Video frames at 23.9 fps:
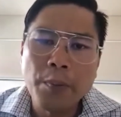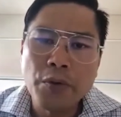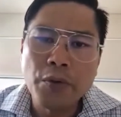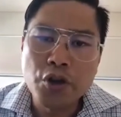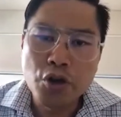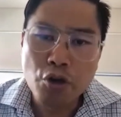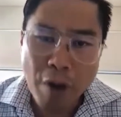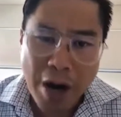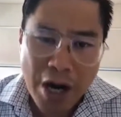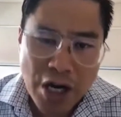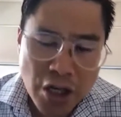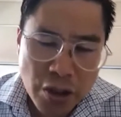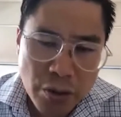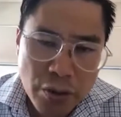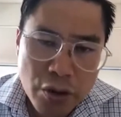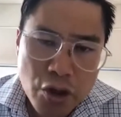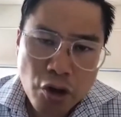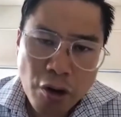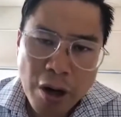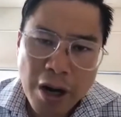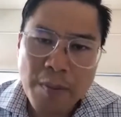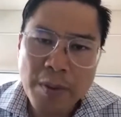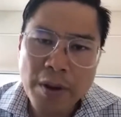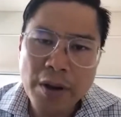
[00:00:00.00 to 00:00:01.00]
duration of
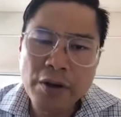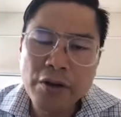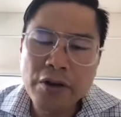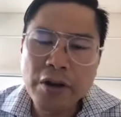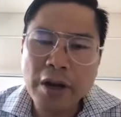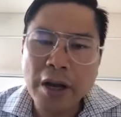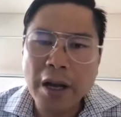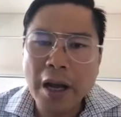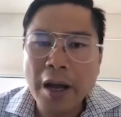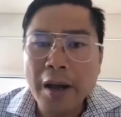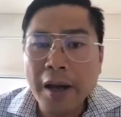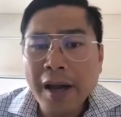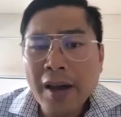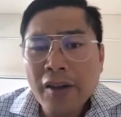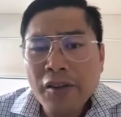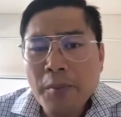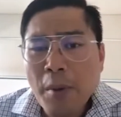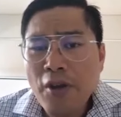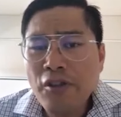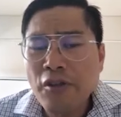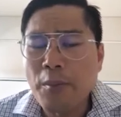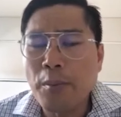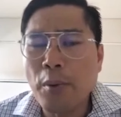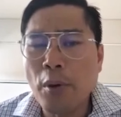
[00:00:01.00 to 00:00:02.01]
treatment, and I guess
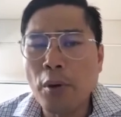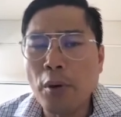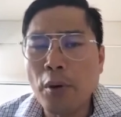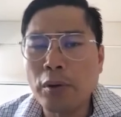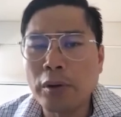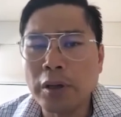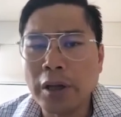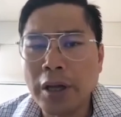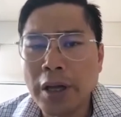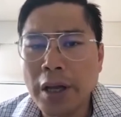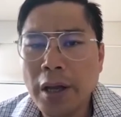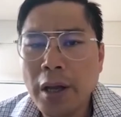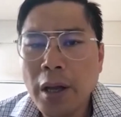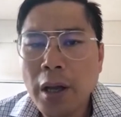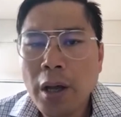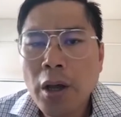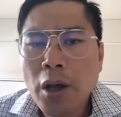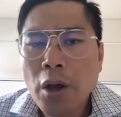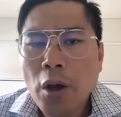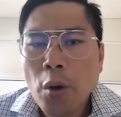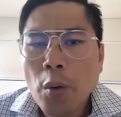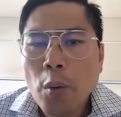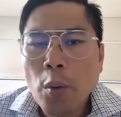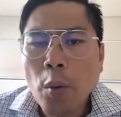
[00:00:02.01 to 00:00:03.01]
most importantly,
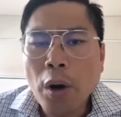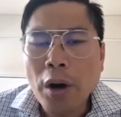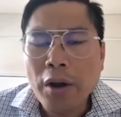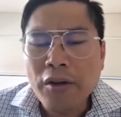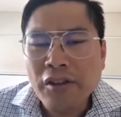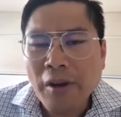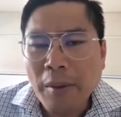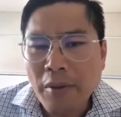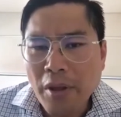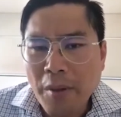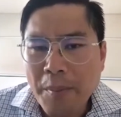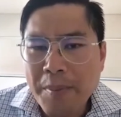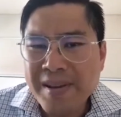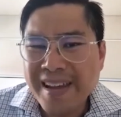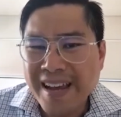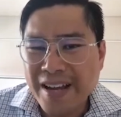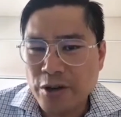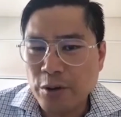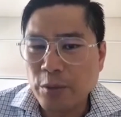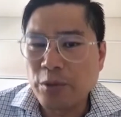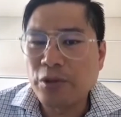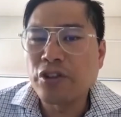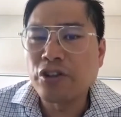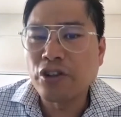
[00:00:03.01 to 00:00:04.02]
what are some of the
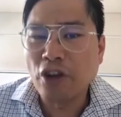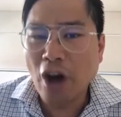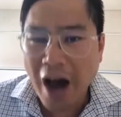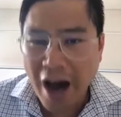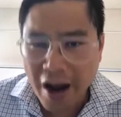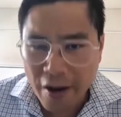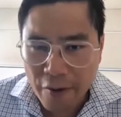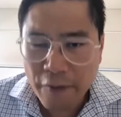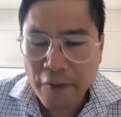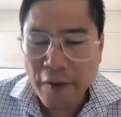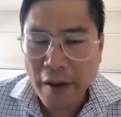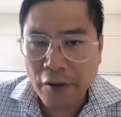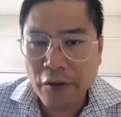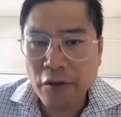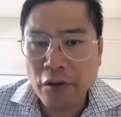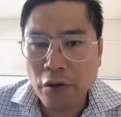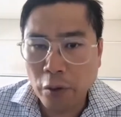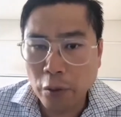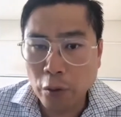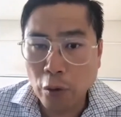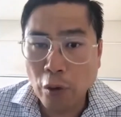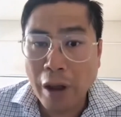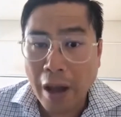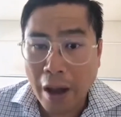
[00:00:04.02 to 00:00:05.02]
potential side effects
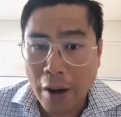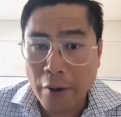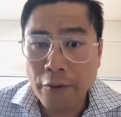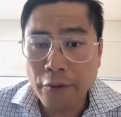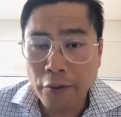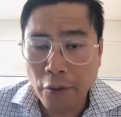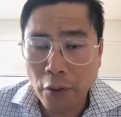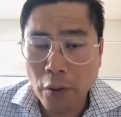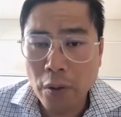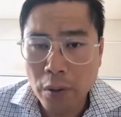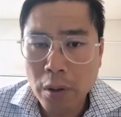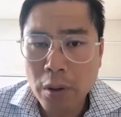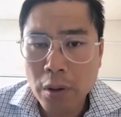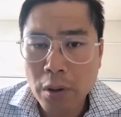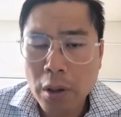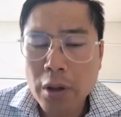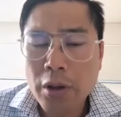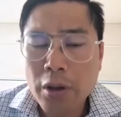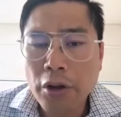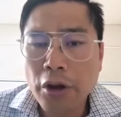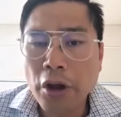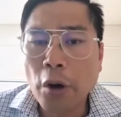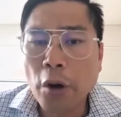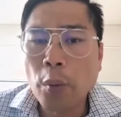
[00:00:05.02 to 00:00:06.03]
to look out for,
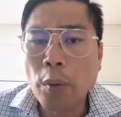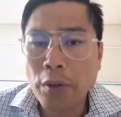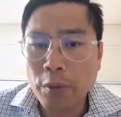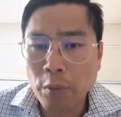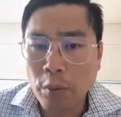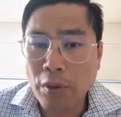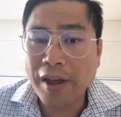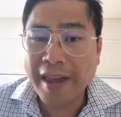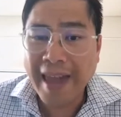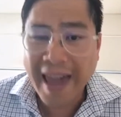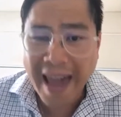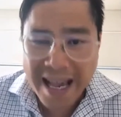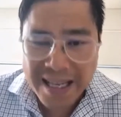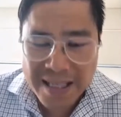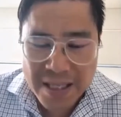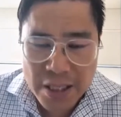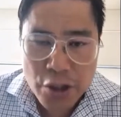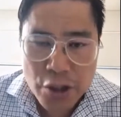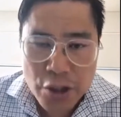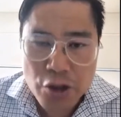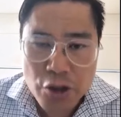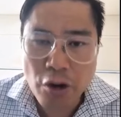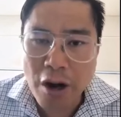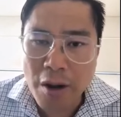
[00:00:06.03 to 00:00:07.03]
with a cancer
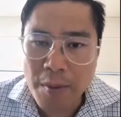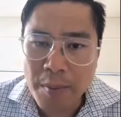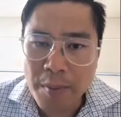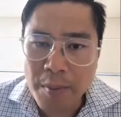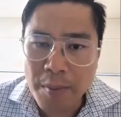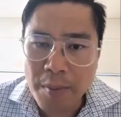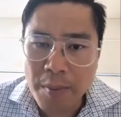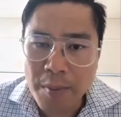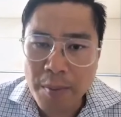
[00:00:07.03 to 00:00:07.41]
treatment